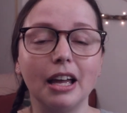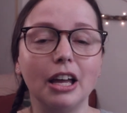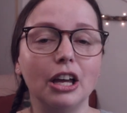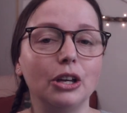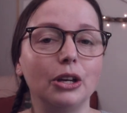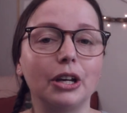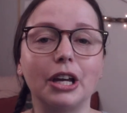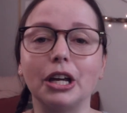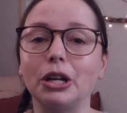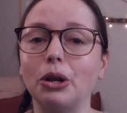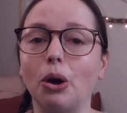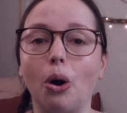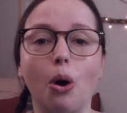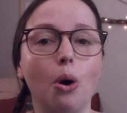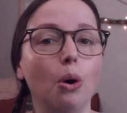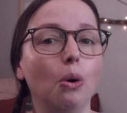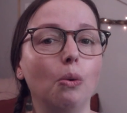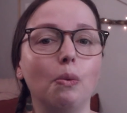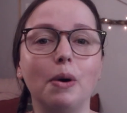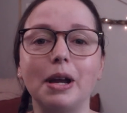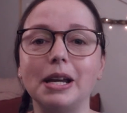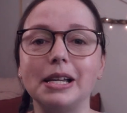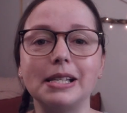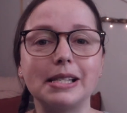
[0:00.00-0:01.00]
You can
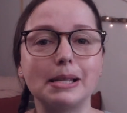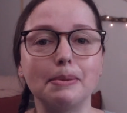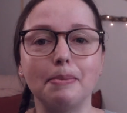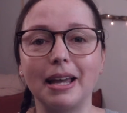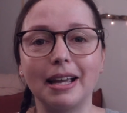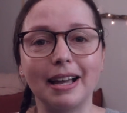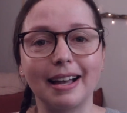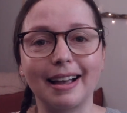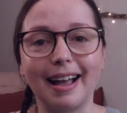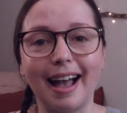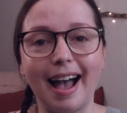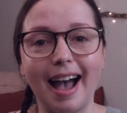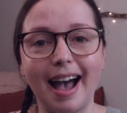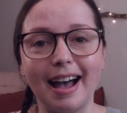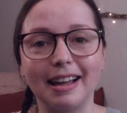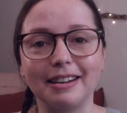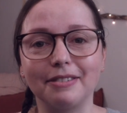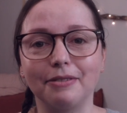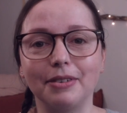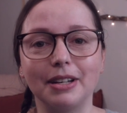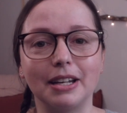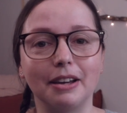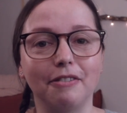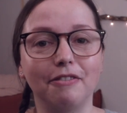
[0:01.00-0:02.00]
always make a card
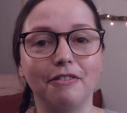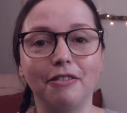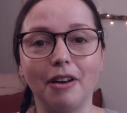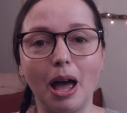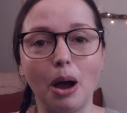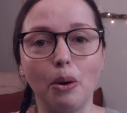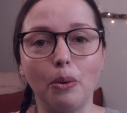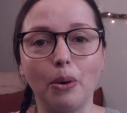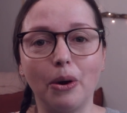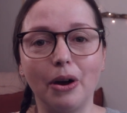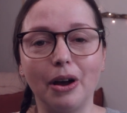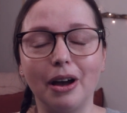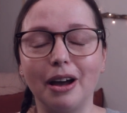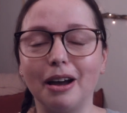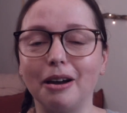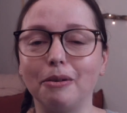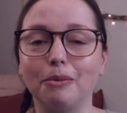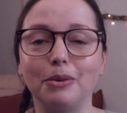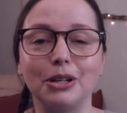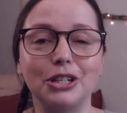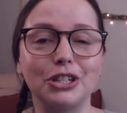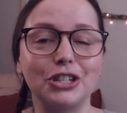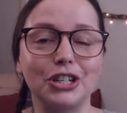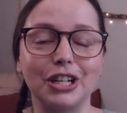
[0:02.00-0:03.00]
with a flower,
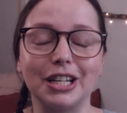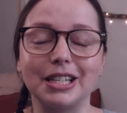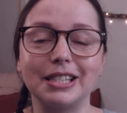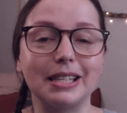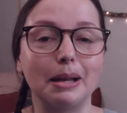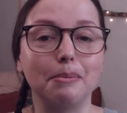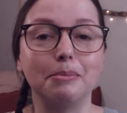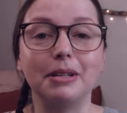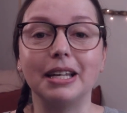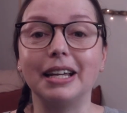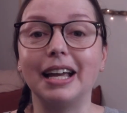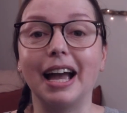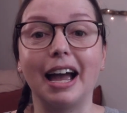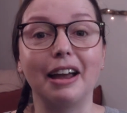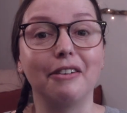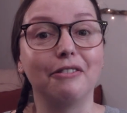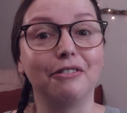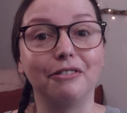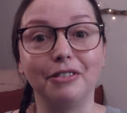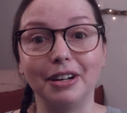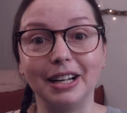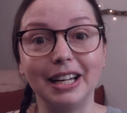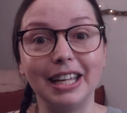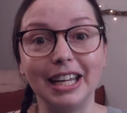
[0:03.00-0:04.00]
which is something I
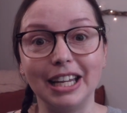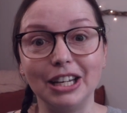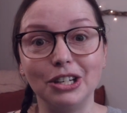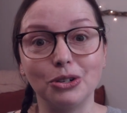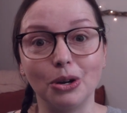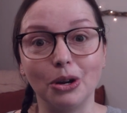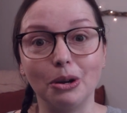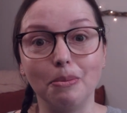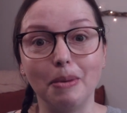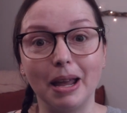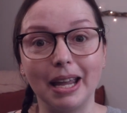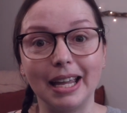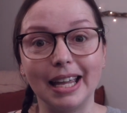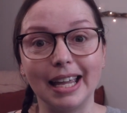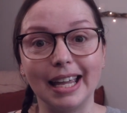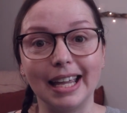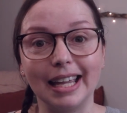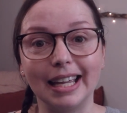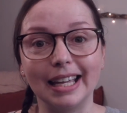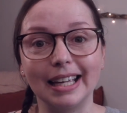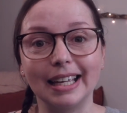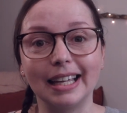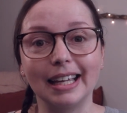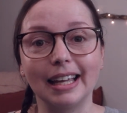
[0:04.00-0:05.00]
really enjoy
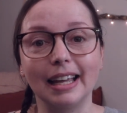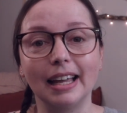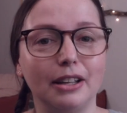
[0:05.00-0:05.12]
making.